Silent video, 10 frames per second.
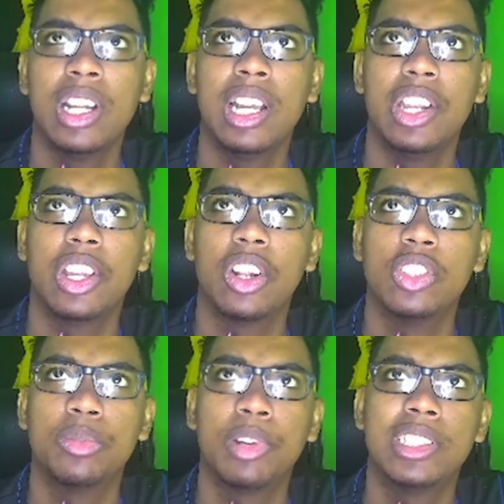And you can
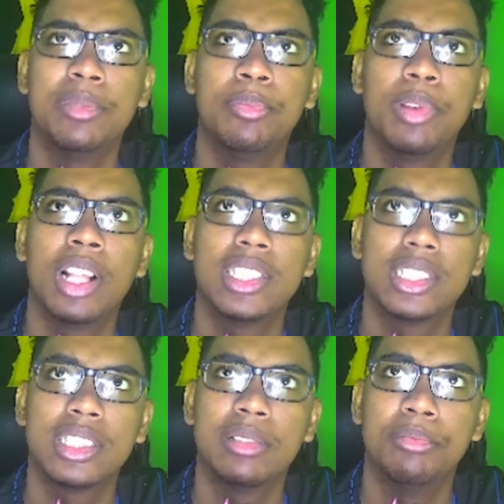also press the
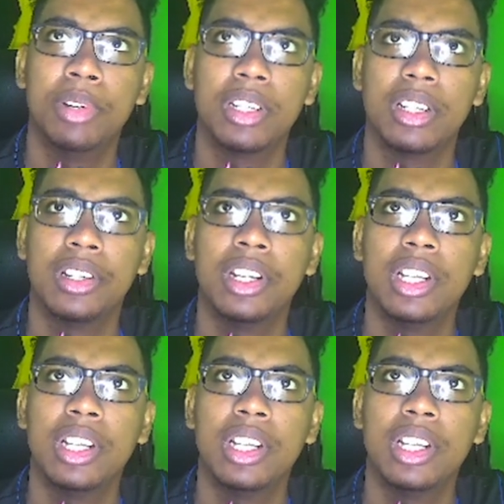plus button